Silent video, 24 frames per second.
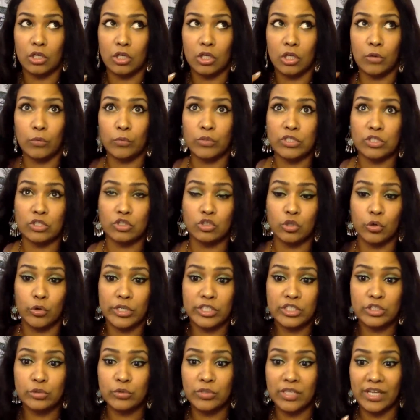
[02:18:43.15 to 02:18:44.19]
it was a
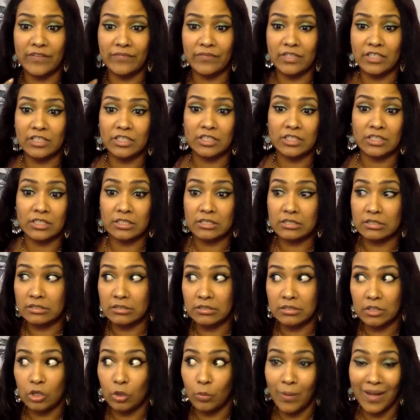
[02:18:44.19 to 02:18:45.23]
choice. You left because
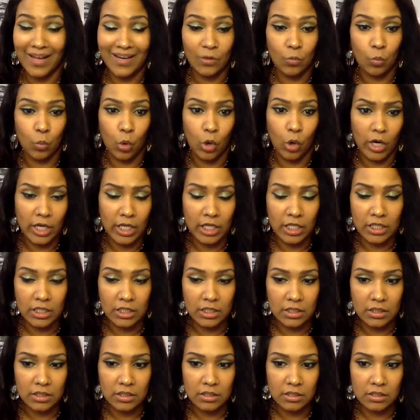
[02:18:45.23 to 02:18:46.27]
nobody wanted
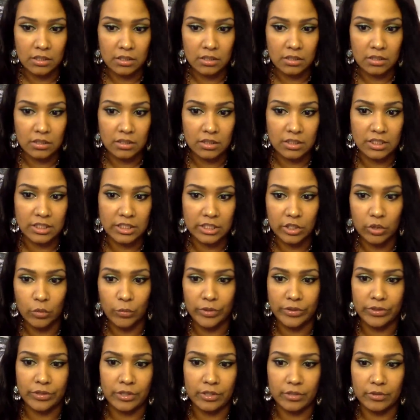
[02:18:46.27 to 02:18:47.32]
to deal
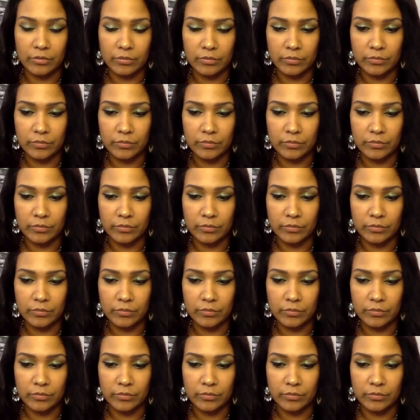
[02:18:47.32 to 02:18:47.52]
with you.